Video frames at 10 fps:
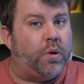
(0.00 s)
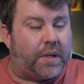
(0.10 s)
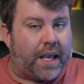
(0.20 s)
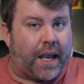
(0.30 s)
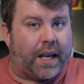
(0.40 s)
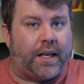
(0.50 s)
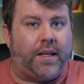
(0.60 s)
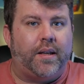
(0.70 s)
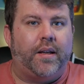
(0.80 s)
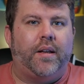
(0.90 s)
U
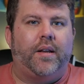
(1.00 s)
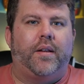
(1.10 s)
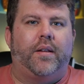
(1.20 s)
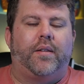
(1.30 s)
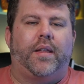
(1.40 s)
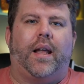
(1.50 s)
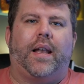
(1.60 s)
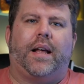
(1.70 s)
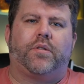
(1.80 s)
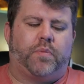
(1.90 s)
K that
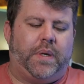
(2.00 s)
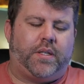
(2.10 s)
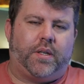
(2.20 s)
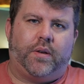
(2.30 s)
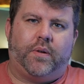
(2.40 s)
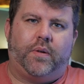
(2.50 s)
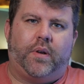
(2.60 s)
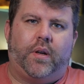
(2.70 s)
allows me to